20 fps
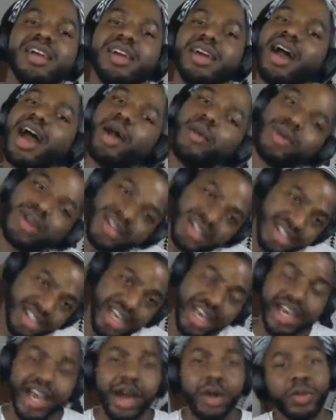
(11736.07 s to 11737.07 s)
to
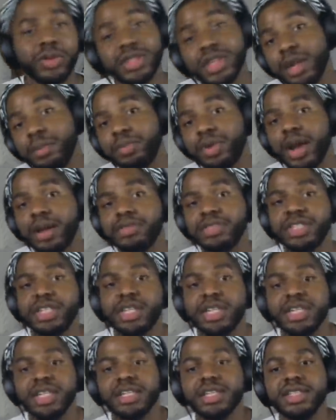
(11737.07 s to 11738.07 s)
check out what the improv
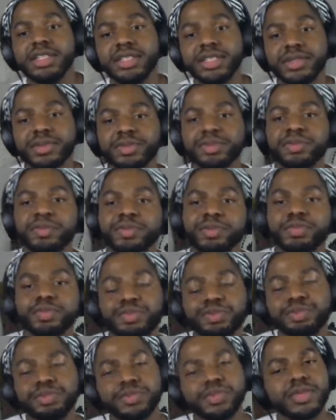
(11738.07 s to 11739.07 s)
scene is
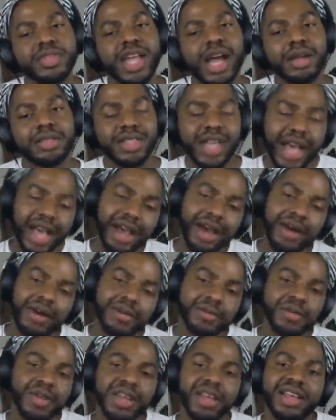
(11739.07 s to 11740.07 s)

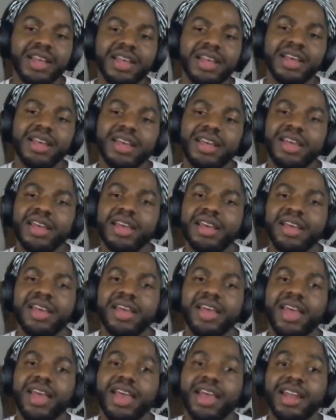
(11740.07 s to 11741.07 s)
downtown,
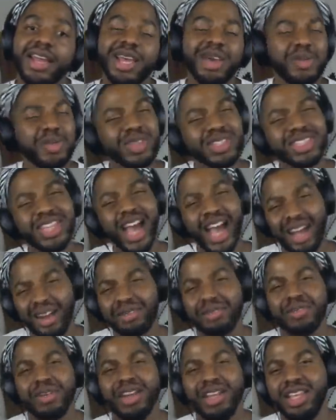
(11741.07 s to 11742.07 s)
and it was kind of
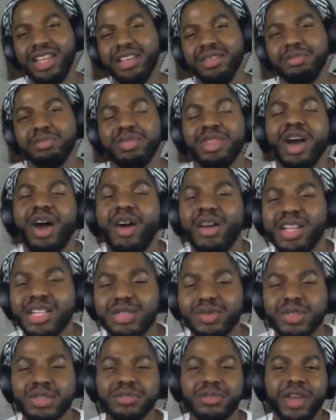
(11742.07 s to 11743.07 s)
funny. The audience
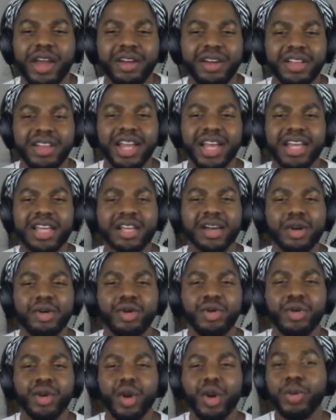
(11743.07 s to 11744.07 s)
was very like
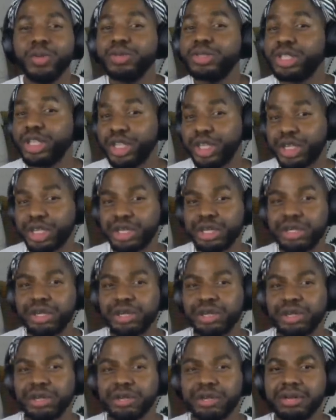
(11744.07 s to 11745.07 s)
older.
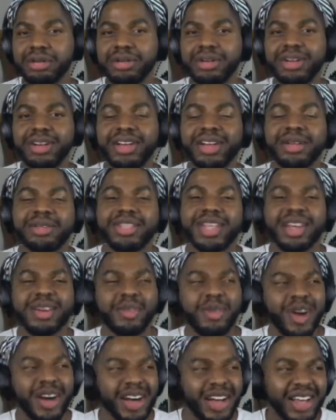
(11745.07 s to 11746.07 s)
I was like,
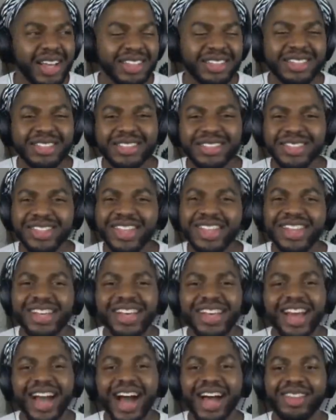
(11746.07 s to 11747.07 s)
what?
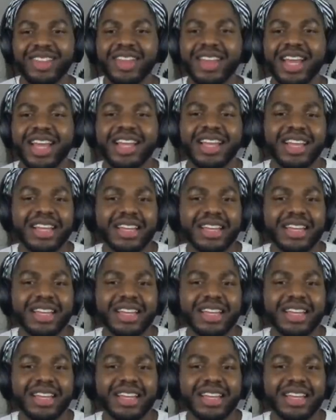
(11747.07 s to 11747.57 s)
I thought like